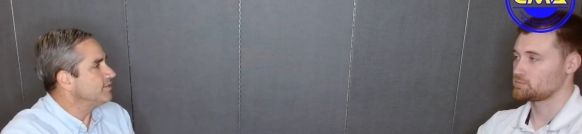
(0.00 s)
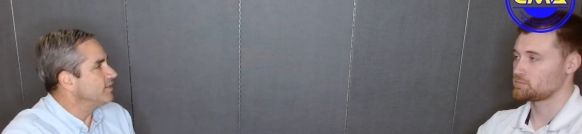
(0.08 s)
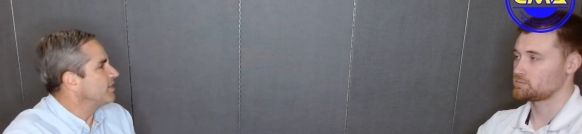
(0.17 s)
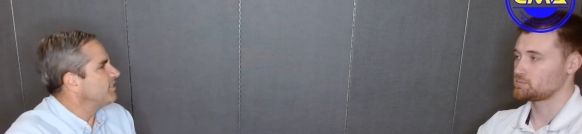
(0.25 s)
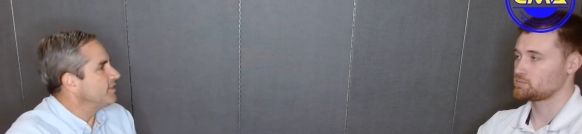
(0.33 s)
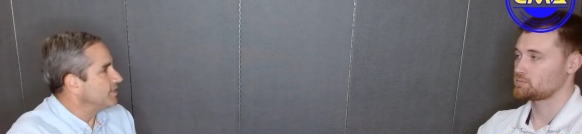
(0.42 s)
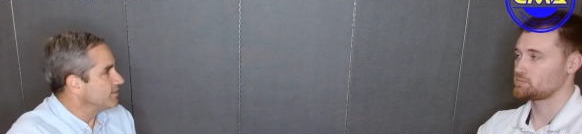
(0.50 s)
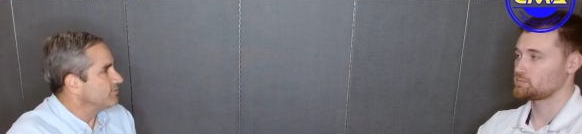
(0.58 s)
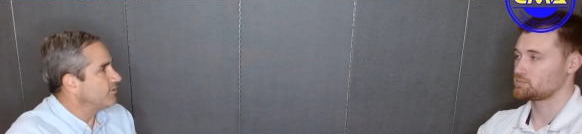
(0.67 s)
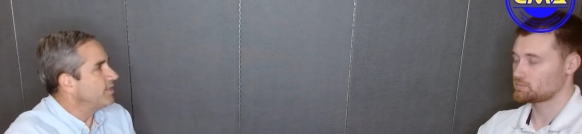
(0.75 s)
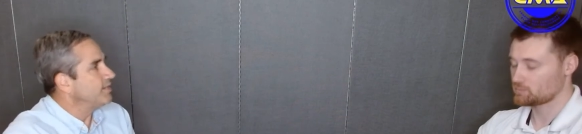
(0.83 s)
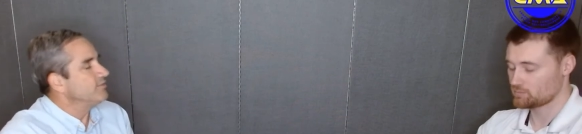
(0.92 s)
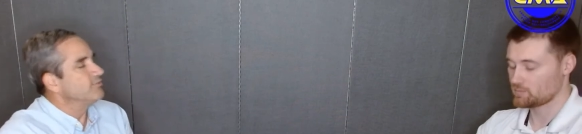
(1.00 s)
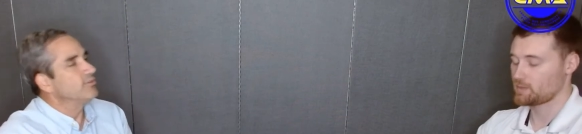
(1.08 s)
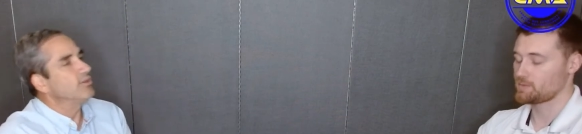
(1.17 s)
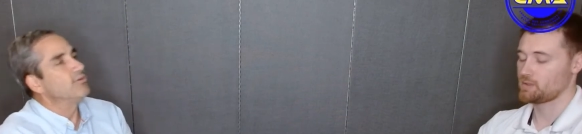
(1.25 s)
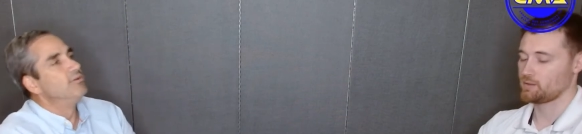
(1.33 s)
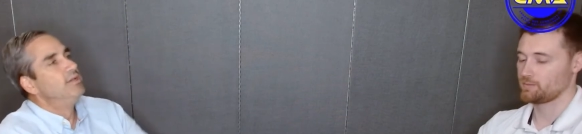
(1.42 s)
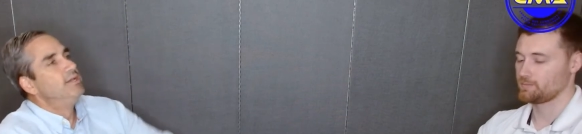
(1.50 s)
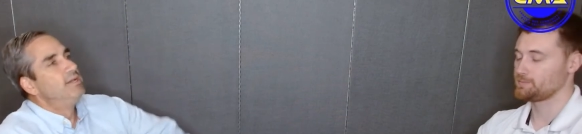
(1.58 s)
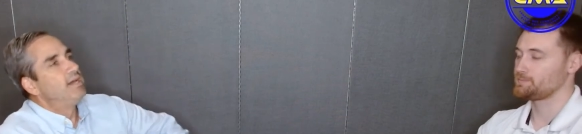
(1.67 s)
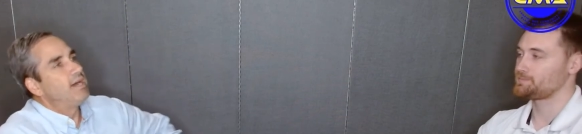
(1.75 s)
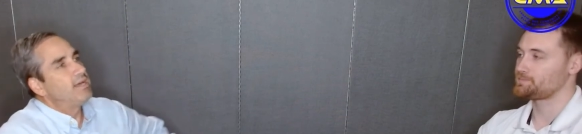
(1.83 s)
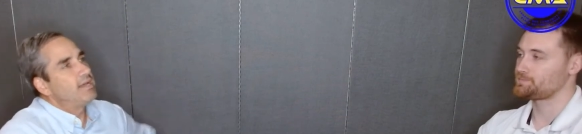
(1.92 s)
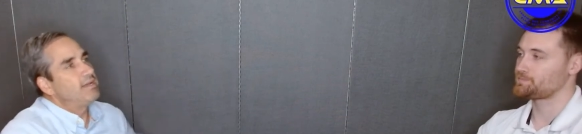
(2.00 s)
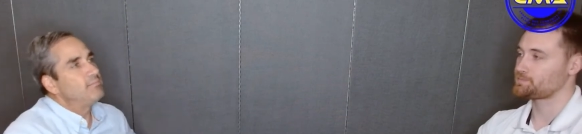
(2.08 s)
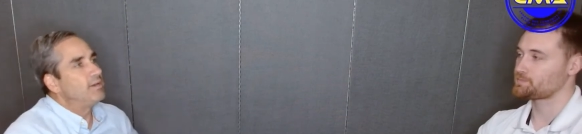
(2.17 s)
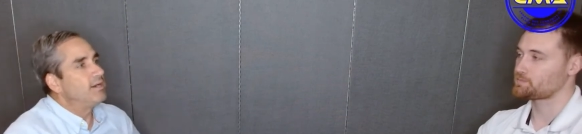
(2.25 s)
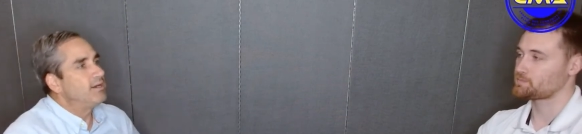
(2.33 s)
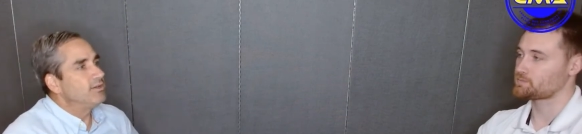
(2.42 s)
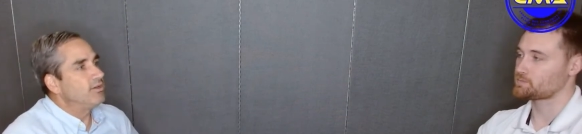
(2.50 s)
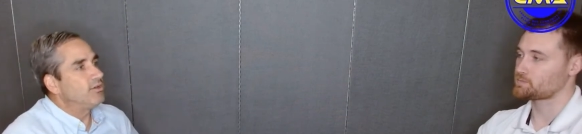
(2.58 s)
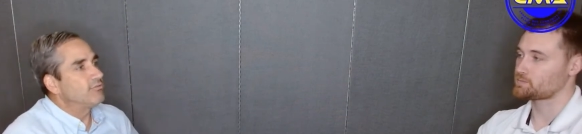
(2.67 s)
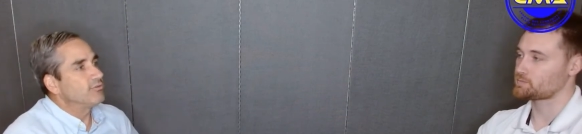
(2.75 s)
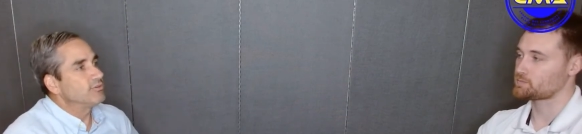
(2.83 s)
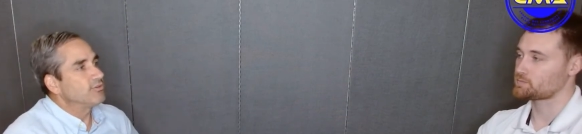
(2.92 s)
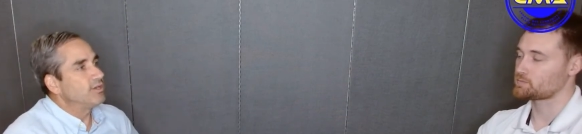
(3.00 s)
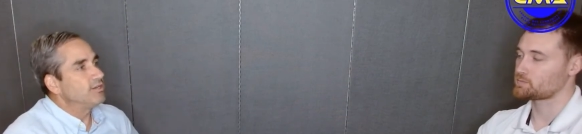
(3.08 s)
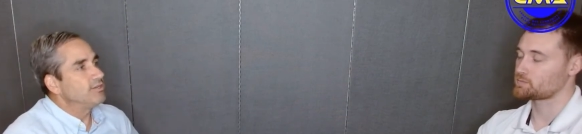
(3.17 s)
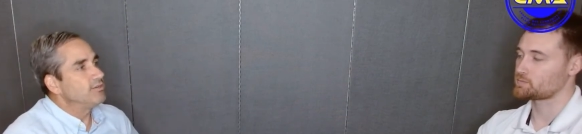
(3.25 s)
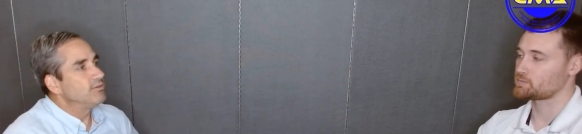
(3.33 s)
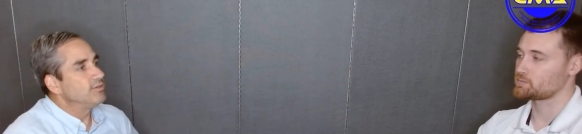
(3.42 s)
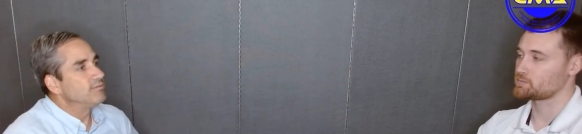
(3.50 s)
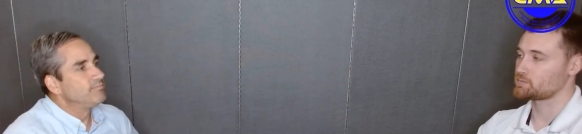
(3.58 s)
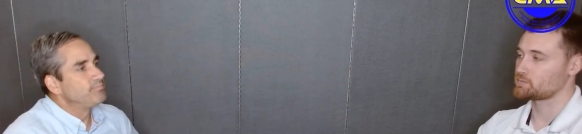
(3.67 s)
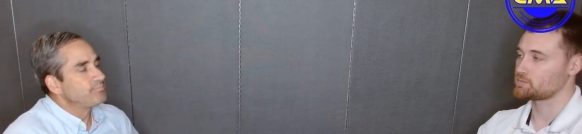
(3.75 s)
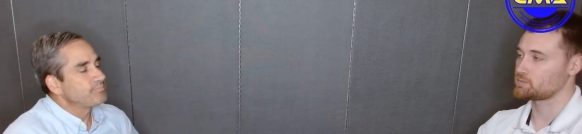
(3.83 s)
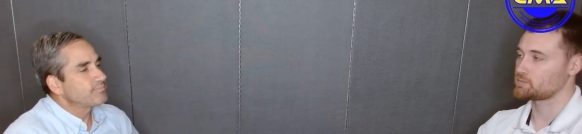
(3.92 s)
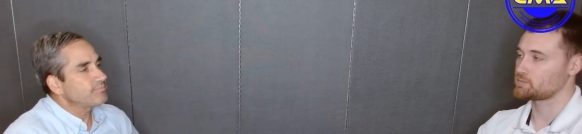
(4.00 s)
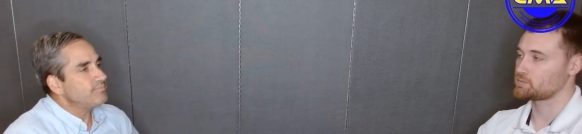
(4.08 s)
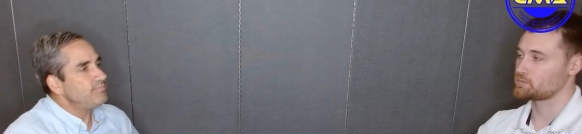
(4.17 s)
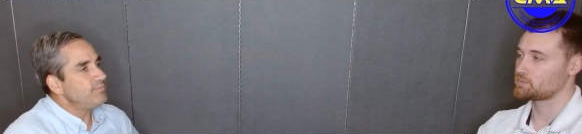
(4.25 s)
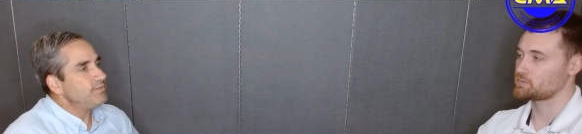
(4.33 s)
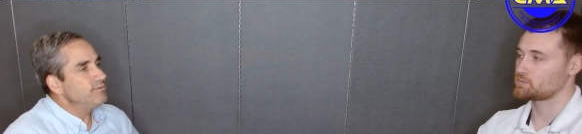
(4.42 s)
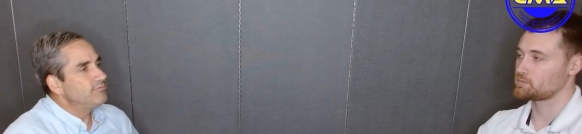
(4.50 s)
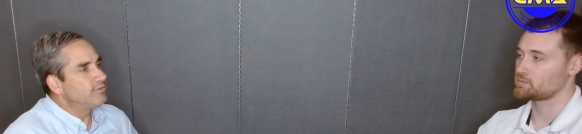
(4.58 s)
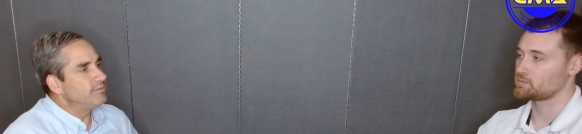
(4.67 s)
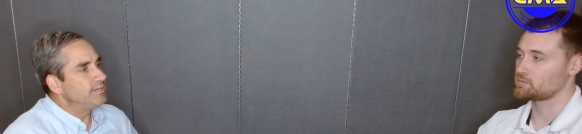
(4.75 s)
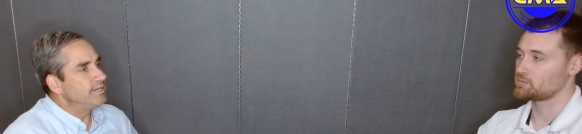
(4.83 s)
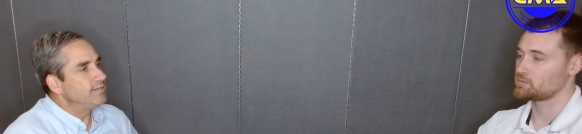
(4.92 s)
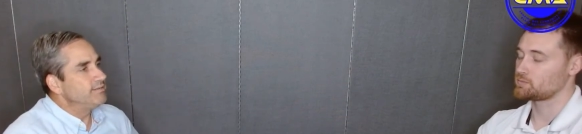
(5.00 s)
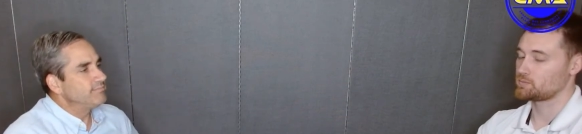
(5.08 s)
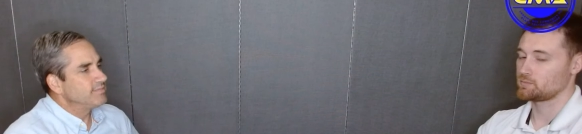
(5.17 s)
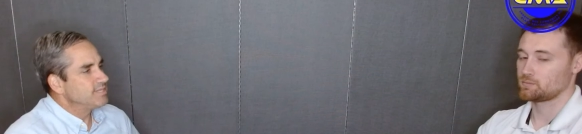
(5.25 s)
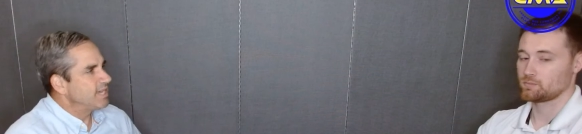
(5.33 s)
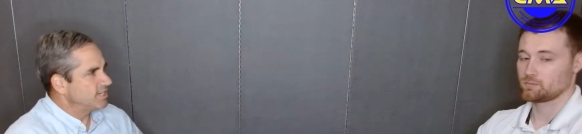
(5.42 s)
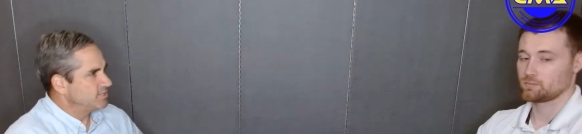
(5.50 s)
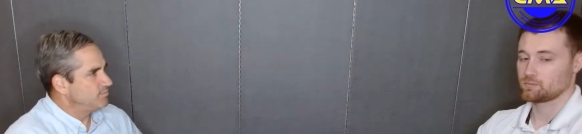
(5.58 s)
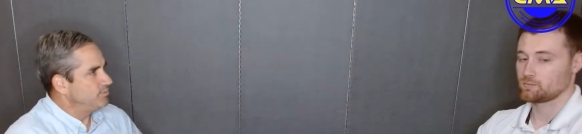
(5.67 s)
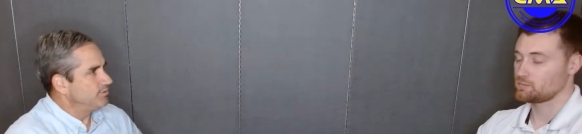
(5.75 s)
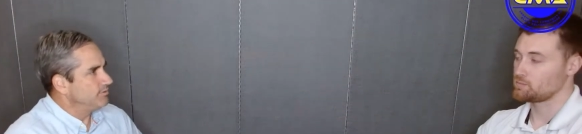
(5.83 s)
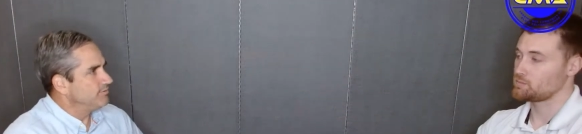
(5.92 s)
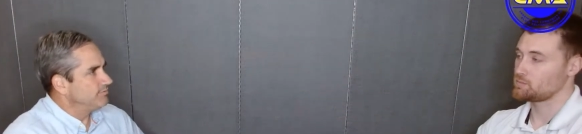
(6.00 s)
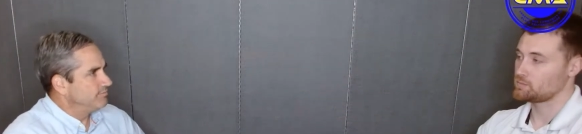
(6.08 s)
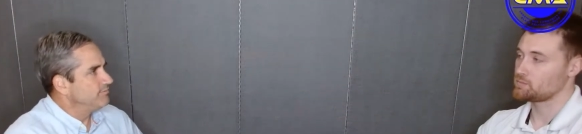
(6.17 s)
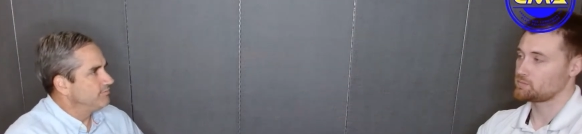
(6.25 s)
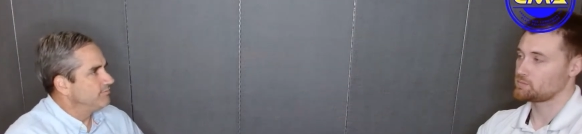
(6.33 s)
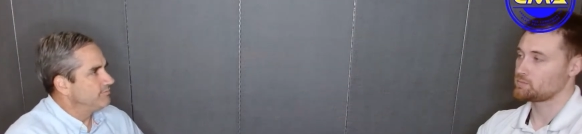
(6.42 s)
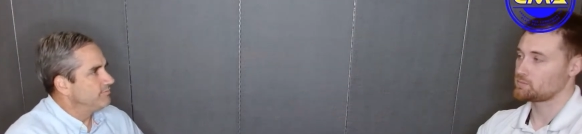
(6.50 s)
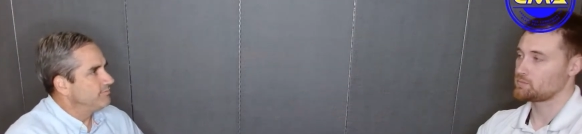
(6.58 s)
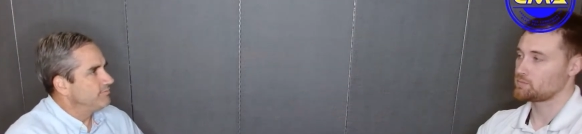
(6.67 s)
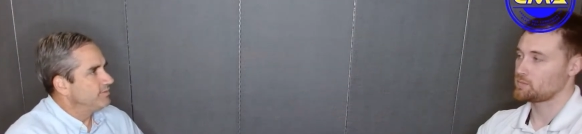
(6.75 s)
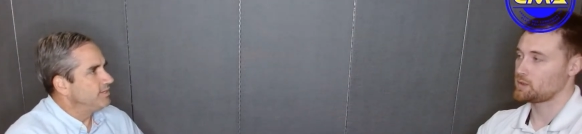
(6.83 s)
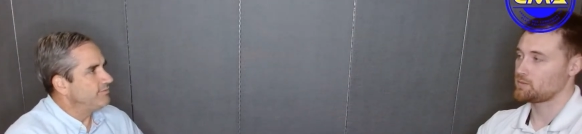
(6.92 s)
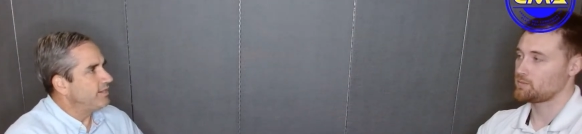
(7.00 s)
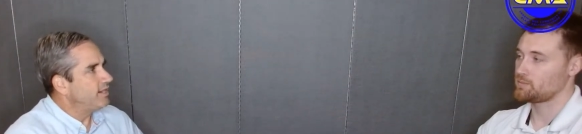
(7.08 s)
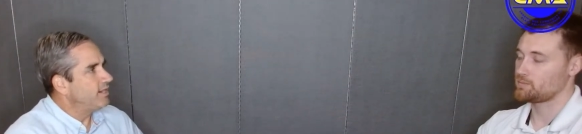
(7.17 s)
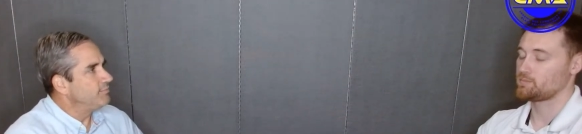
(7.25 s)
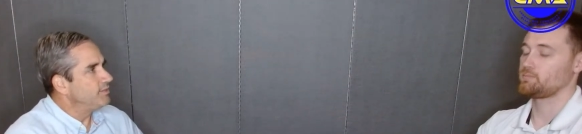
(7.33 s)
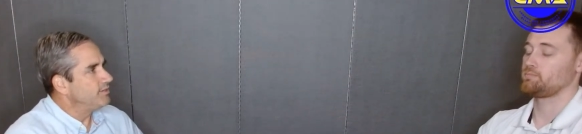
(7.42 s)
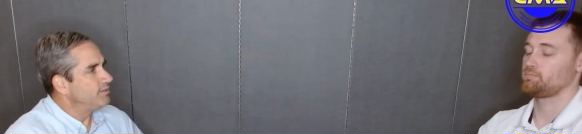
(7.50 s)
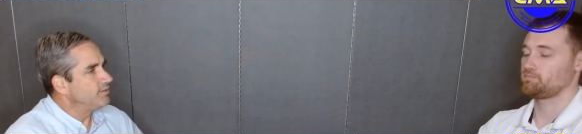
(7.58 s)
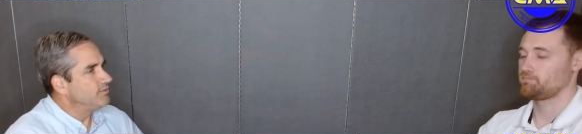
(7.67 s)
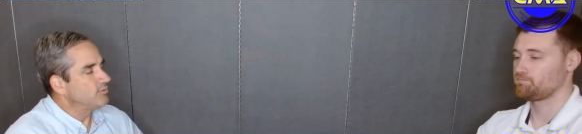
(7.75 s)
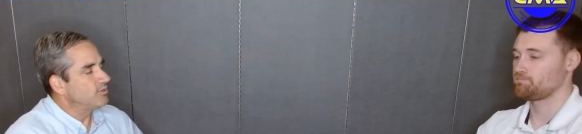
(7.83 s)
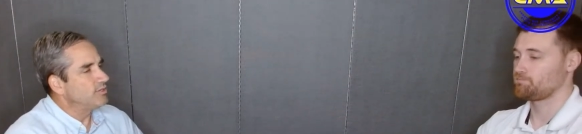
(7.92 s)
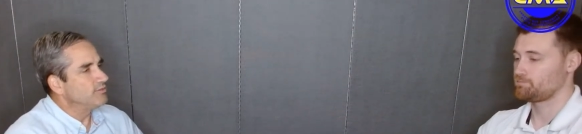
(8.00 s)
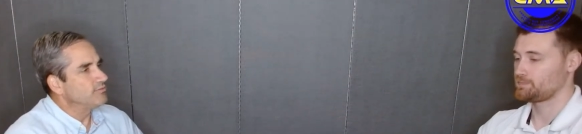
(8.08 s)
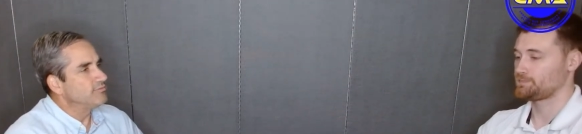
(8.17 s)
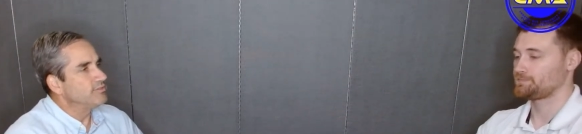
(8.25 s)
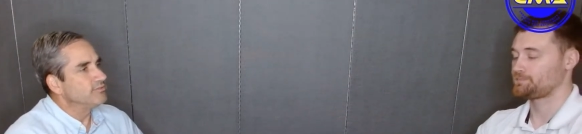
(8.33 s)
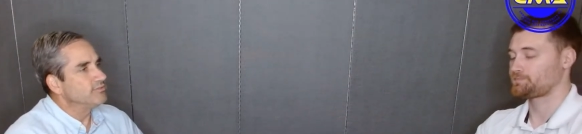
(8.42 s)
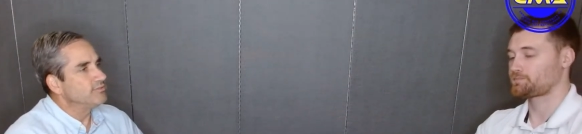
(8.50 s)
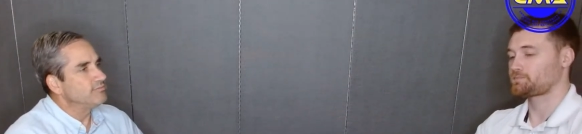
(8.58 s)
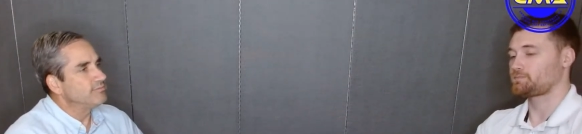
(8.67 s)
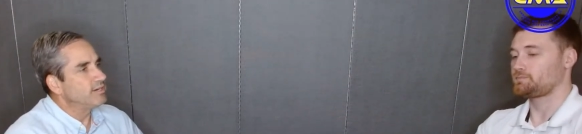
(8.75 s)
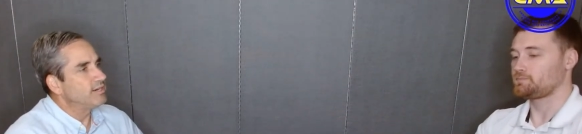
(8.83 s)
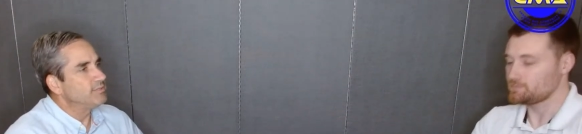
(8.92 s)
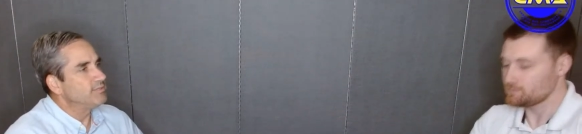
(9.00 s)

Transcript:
Speaker 1: it clicks, right? And so I admire y'all for trying to do it from a textbook environment as well as a physical environment.